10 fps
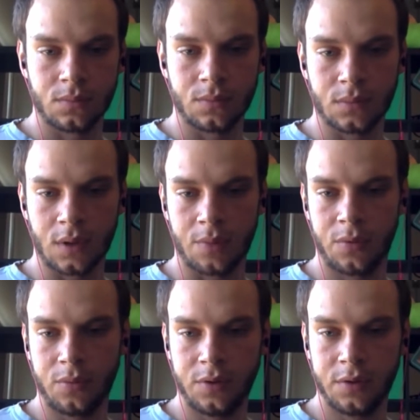
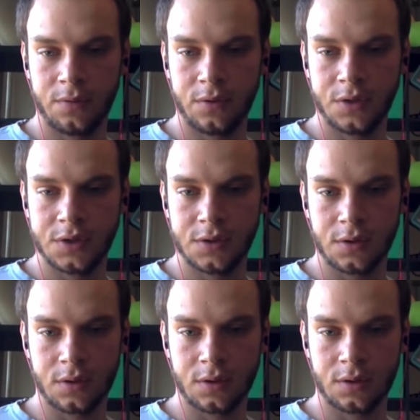appropriate for
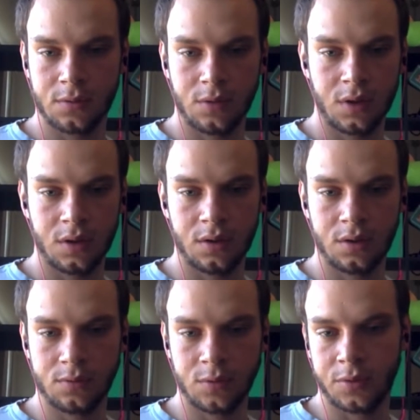GSOC, we
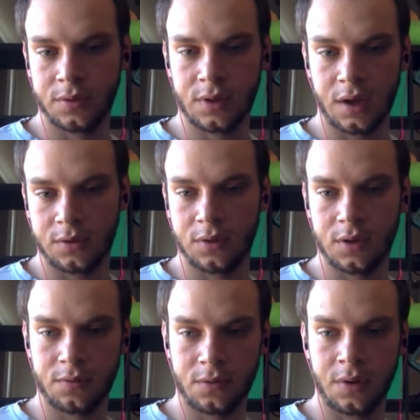would like to
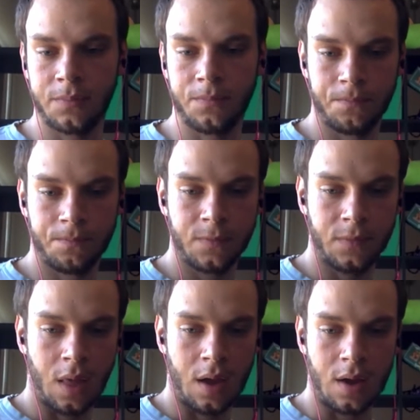hear from them.
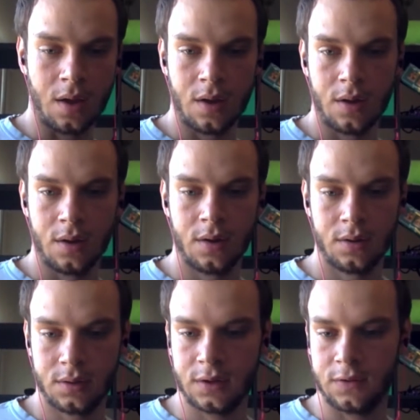
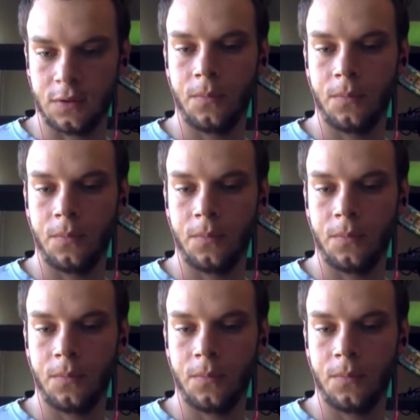That's all.